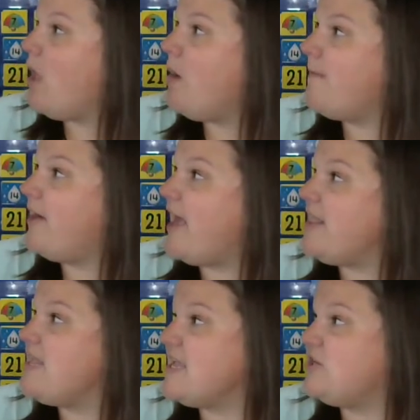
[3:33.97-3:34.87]
But I
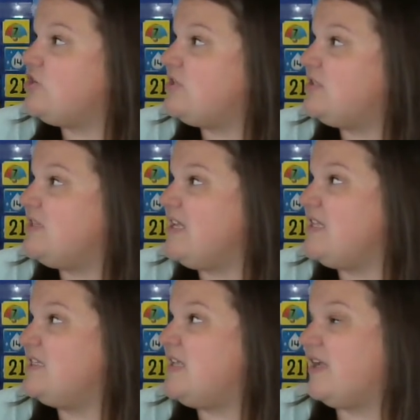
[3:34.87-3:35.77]
think it's just the
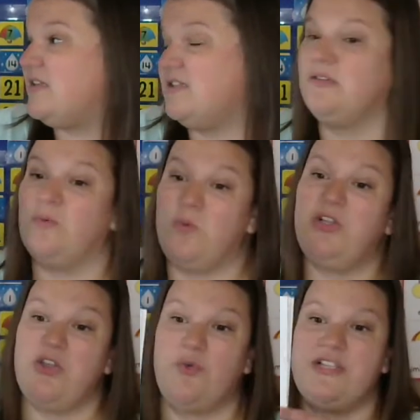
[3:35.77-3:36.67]
insects
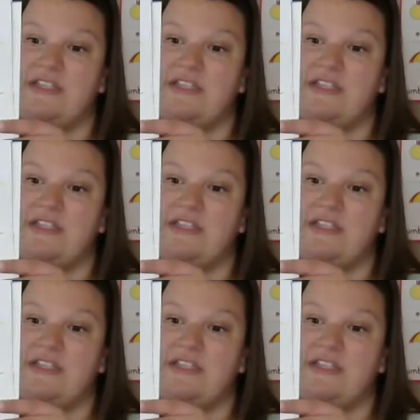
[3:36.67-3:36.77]
will notice